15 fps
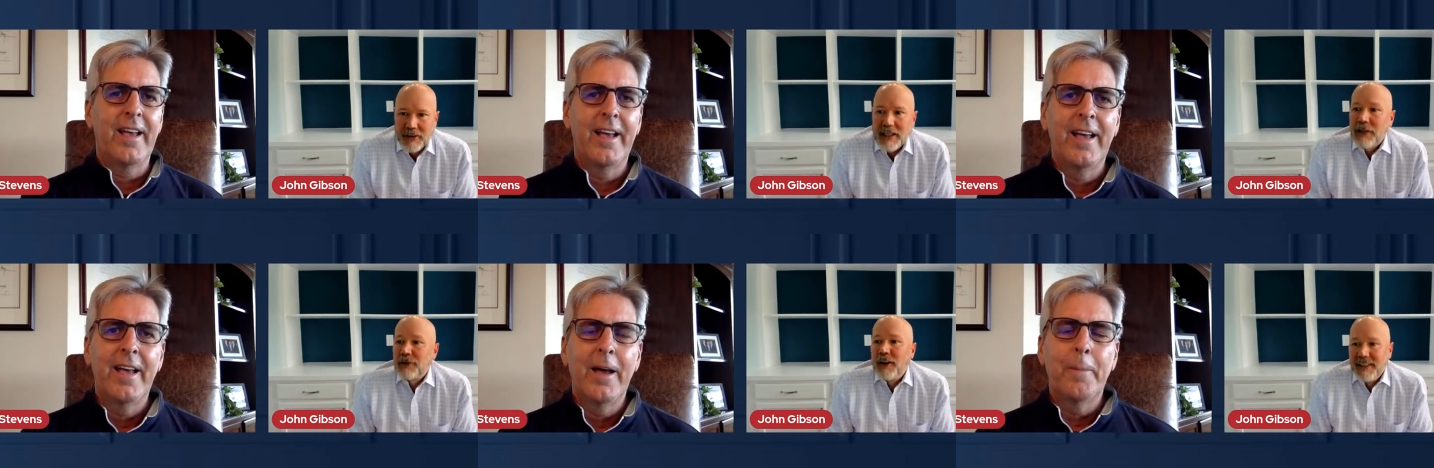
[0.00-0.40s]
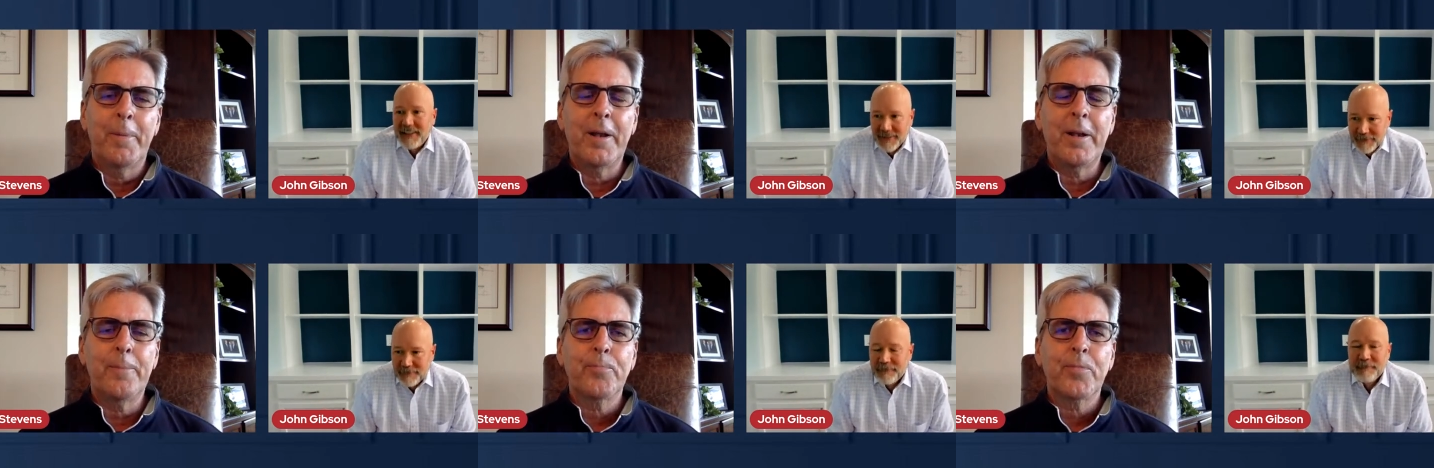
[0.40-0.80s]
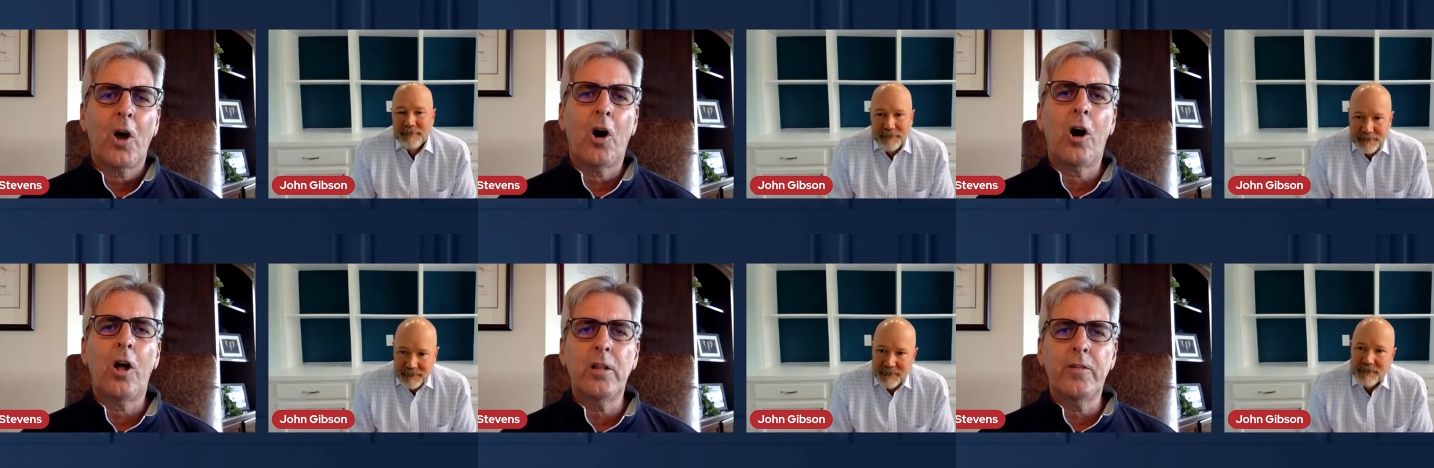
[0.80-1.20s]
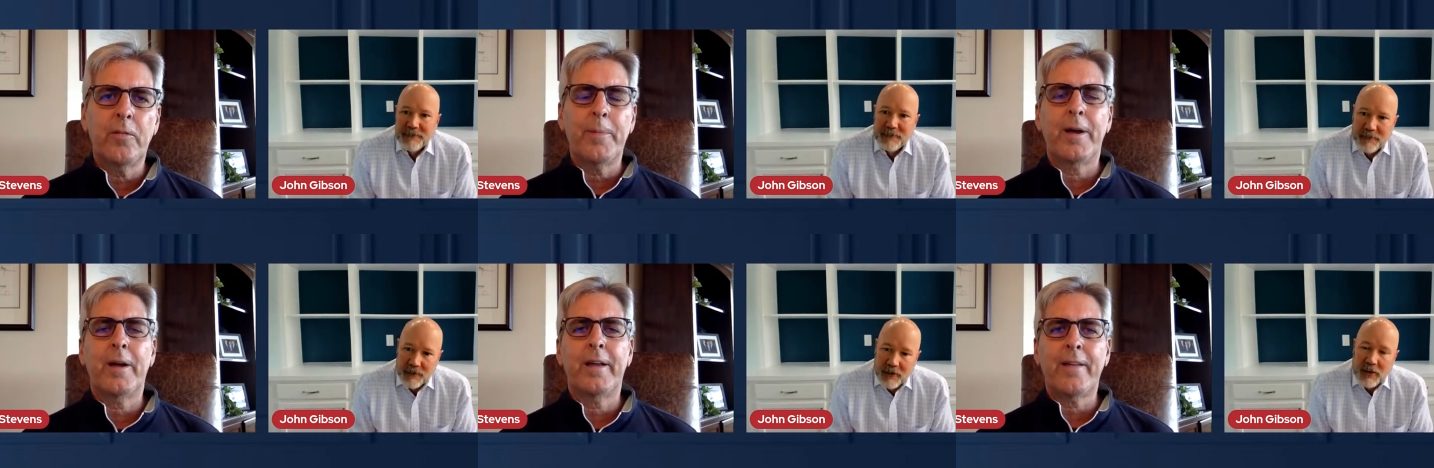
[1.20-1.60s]
Speaker 1: That's right. All
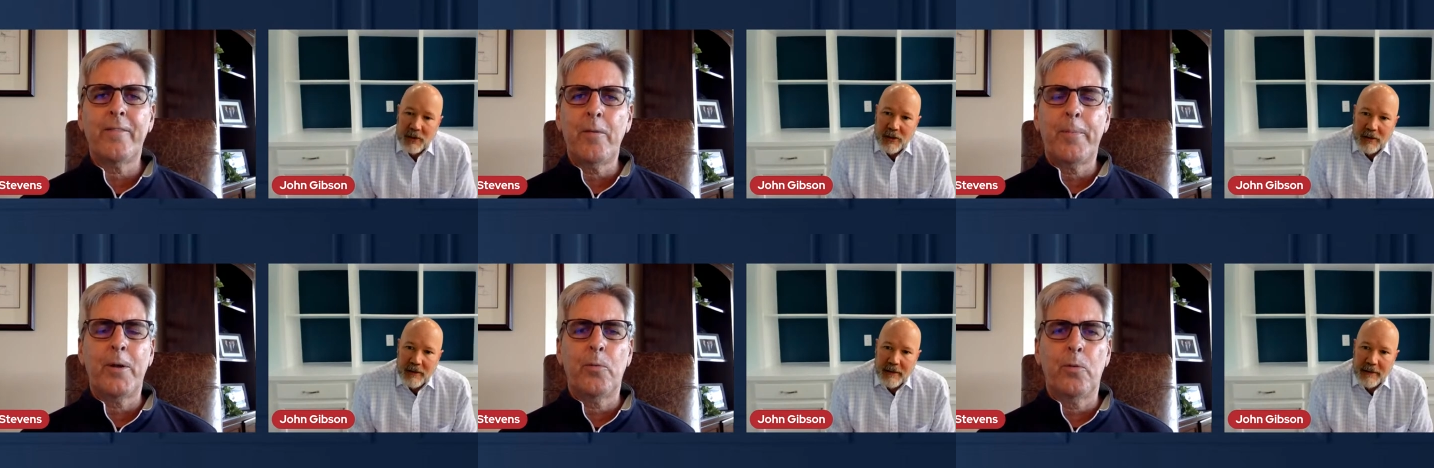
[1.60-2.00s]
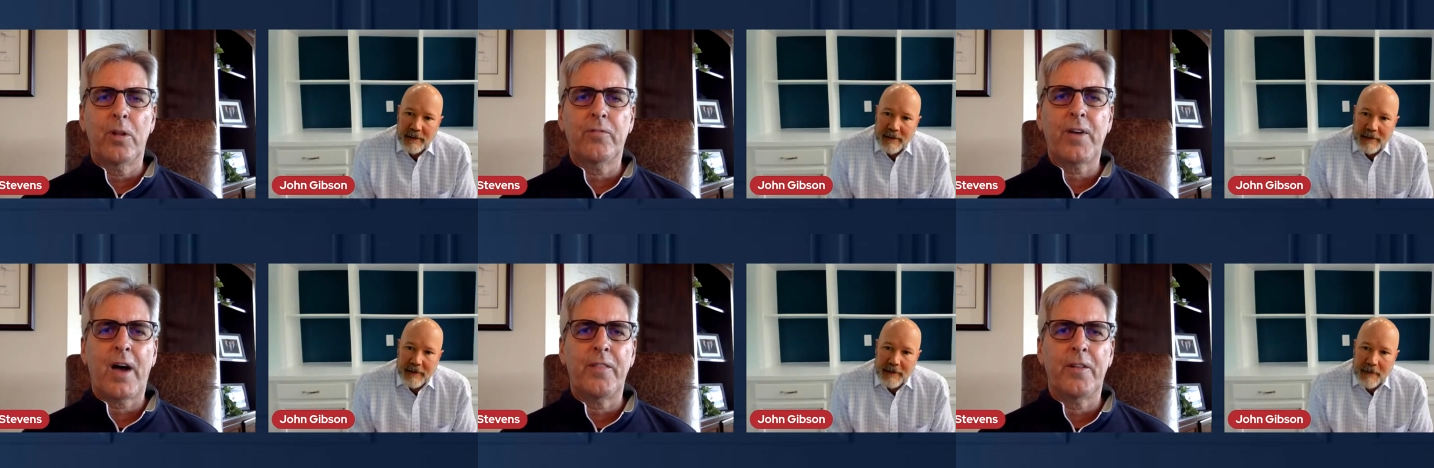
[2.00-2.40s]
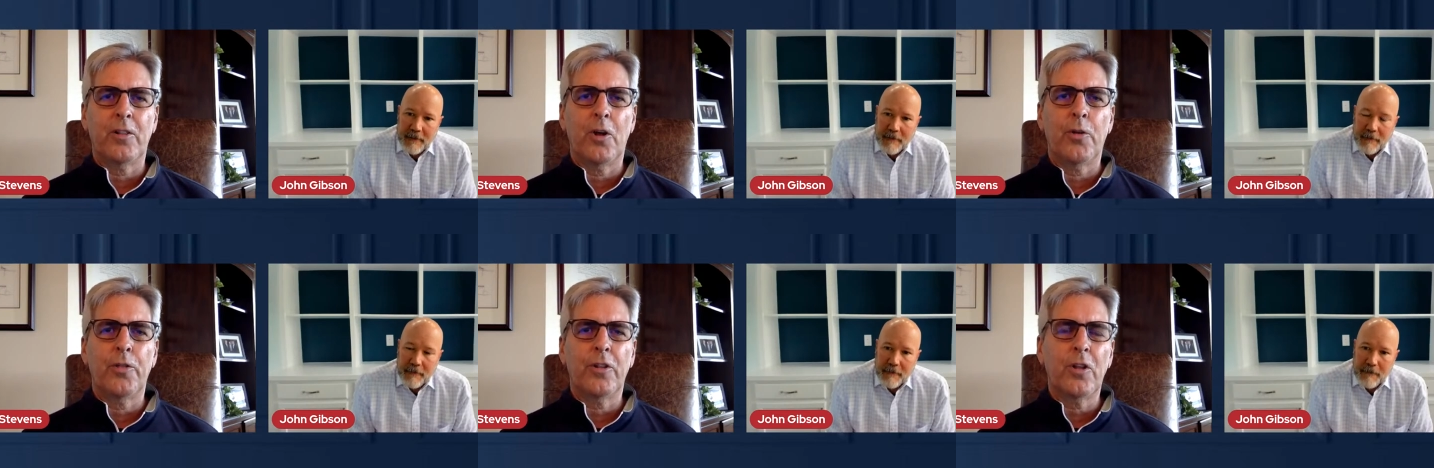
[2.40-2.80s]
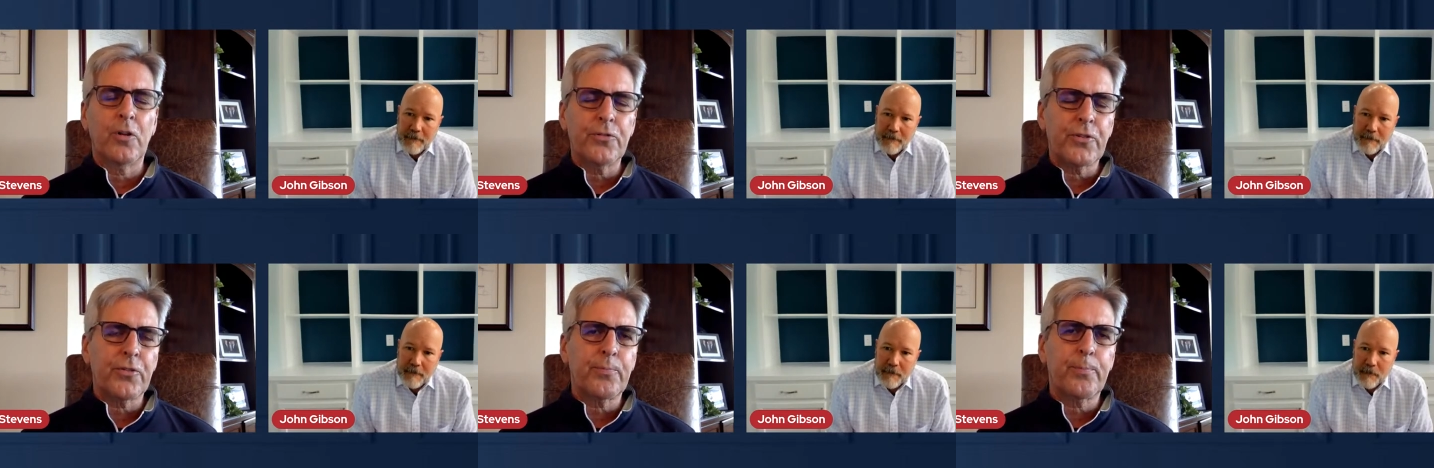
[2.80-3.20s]
of them, everybody will have gotten the loan. The
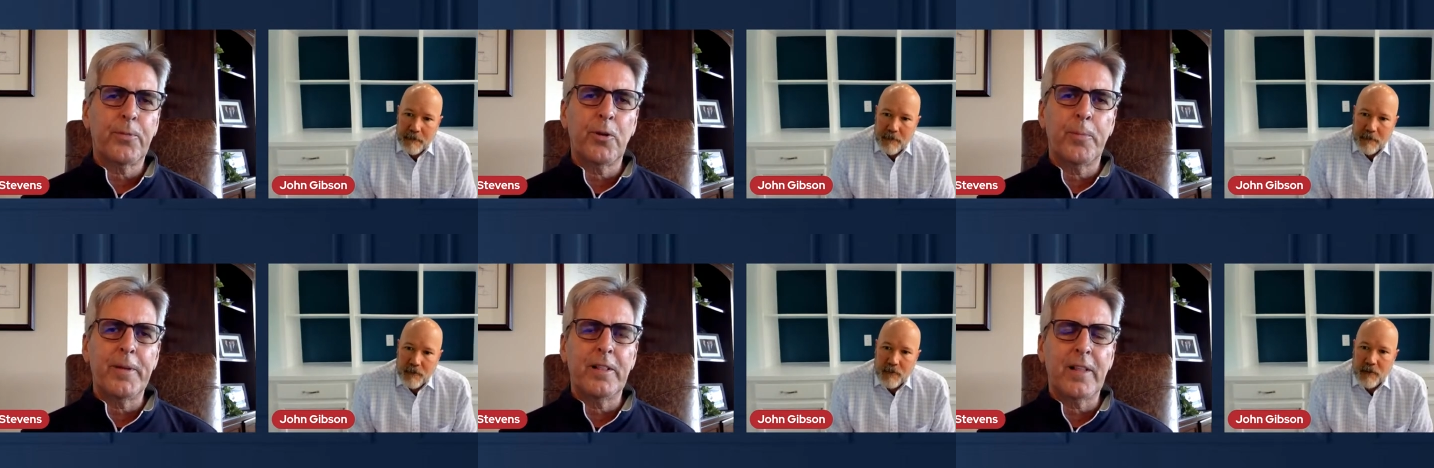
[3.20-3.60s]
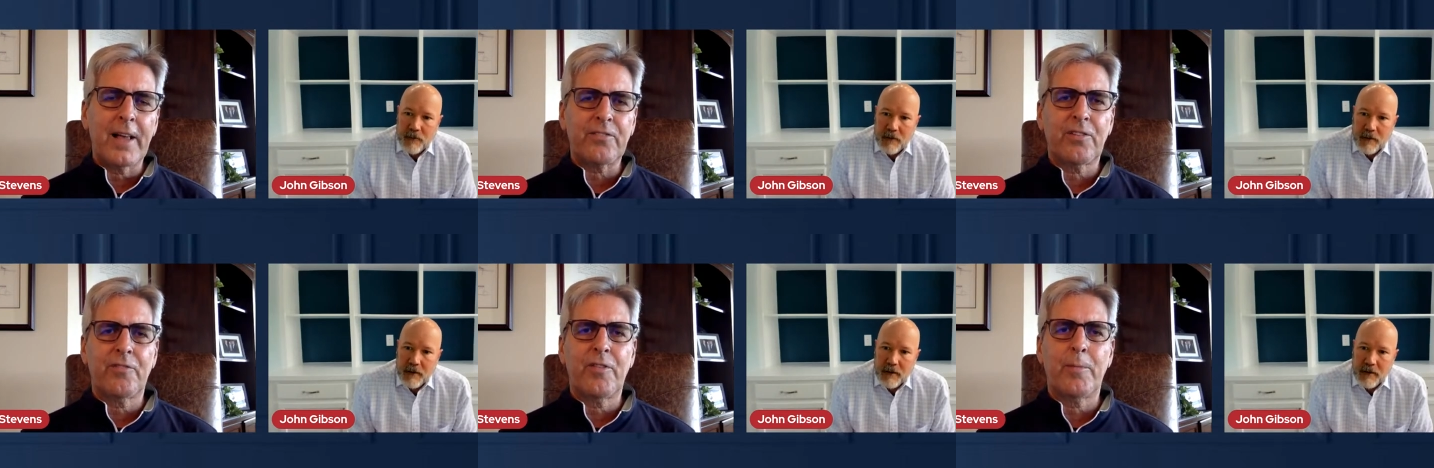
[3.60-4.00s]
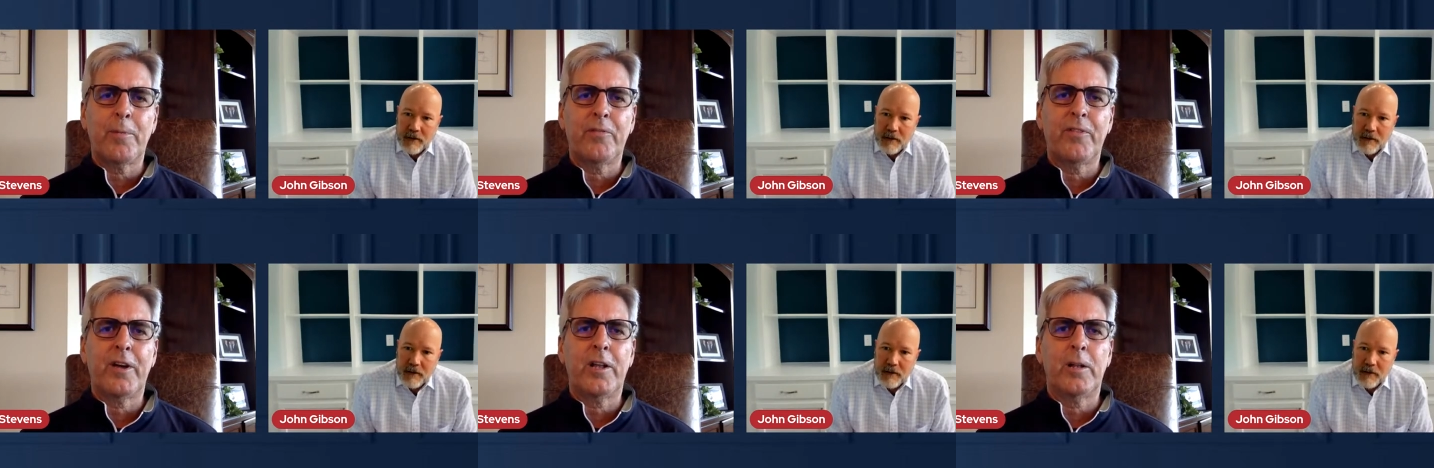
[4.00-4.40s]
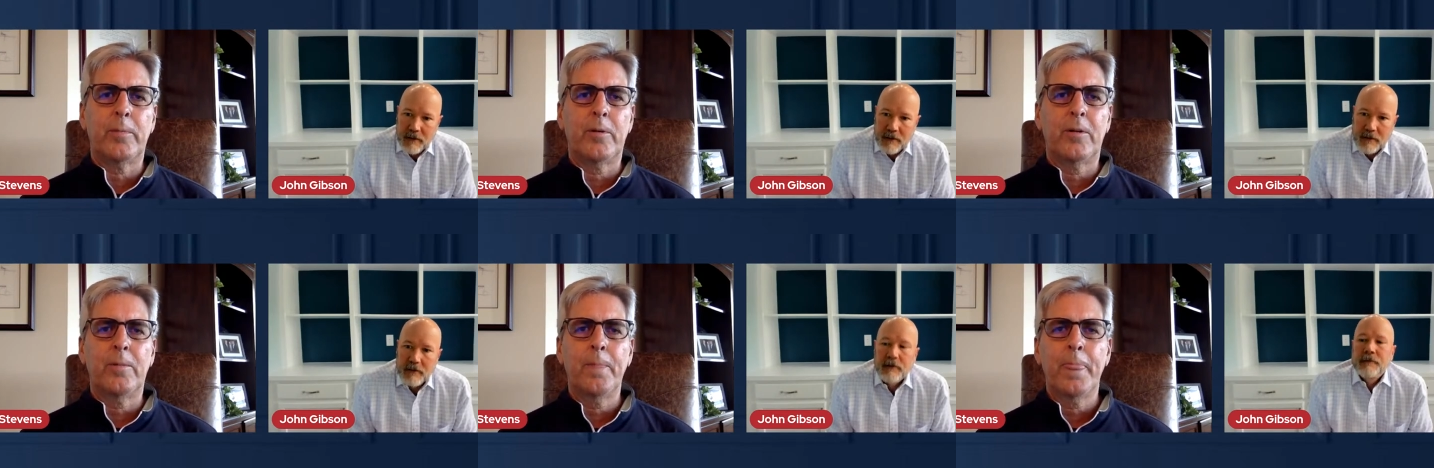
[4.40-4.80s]
loans will there'll be less of them
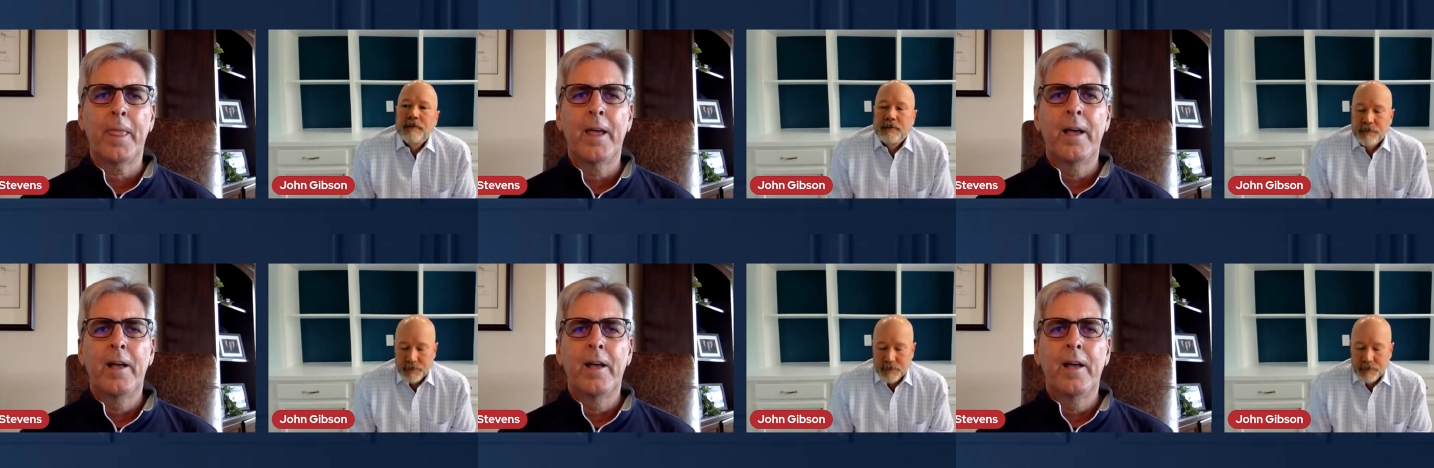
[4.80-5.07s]
available.